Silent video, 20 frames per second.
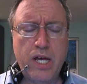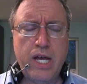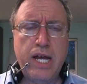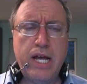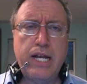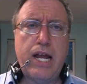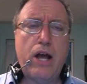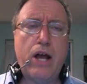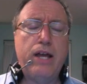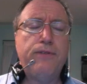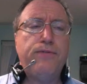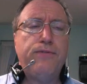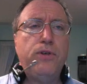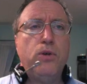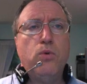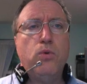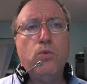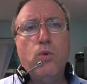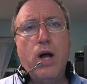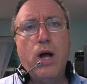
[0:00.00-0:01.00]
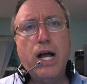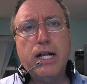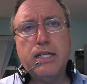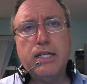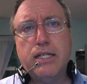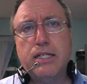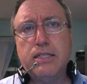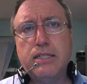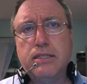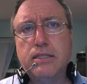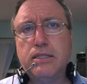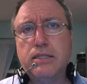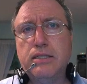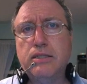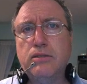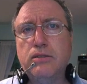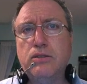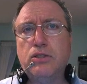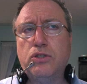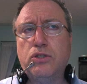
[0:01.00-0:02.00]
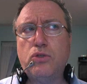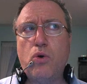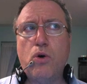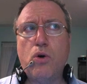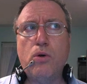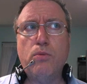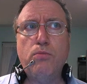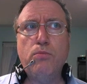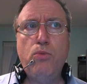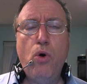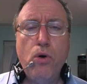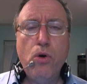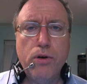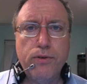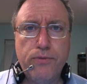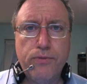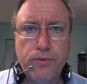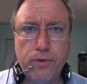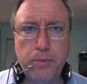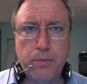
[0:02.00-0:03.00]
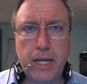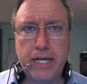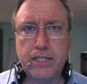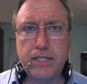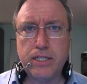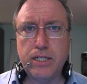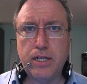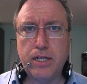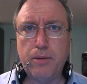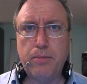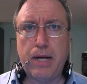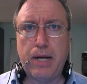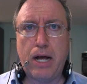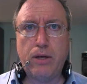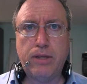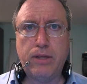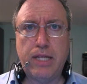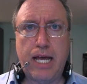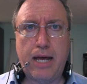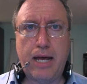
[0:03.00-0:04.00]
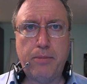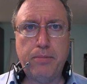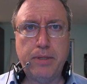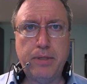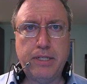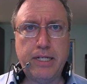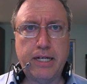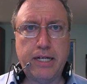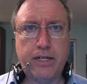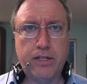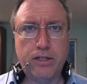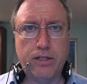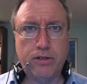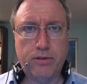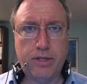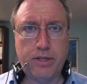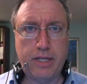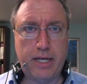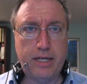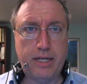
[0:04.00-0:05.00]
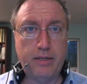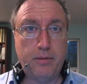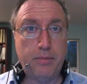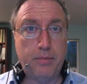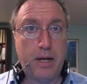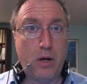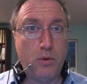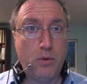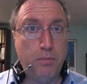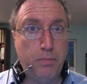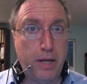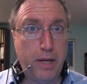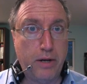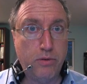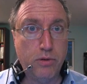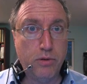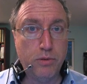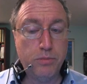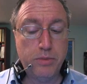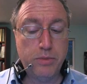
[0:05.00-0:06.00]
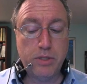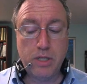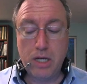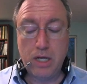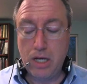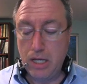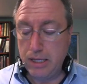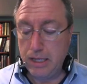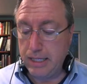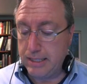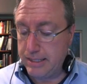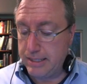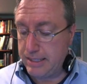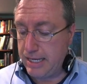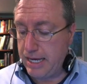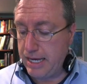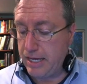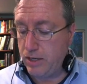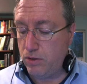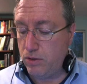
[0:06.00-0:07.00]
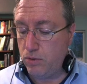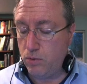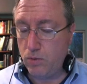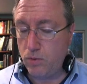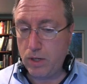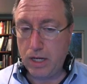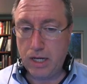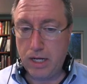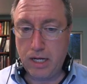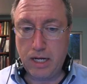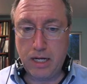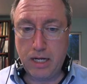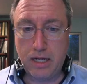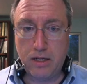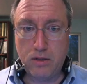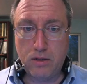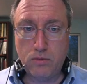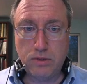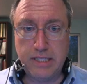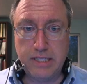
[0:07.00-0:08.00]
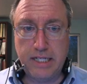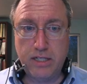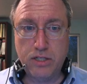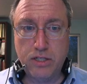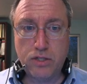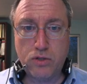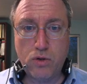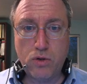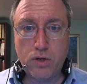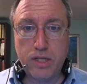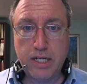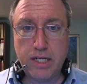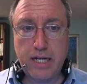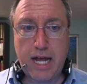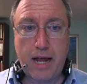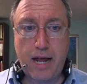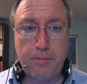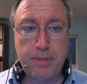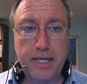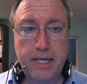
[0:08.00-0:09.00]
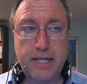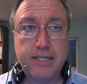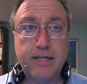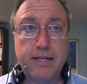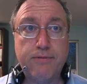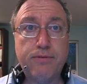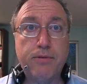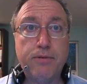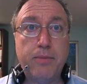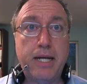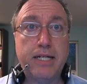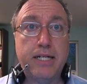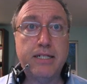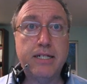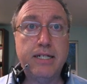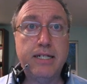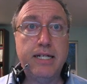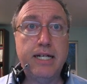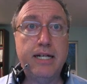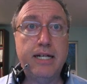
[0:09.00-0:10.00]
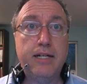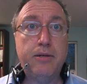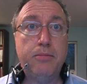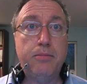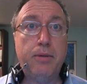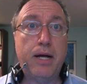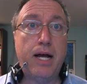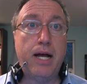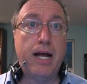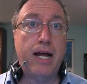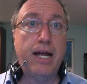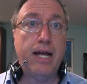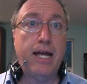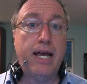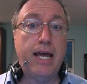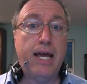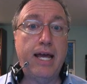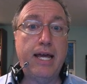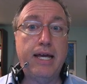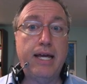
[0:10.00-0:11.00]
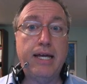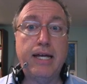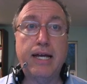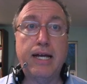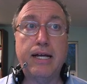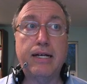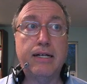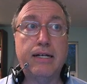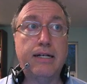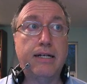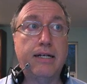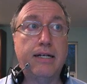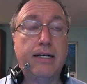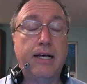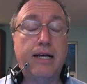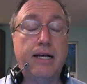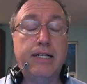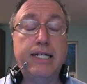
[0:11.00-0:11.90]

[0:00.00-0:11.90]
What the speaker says: Now, if you want to store more information about that particular thing, about bedrooms, let's say you need to store the complex information needed by an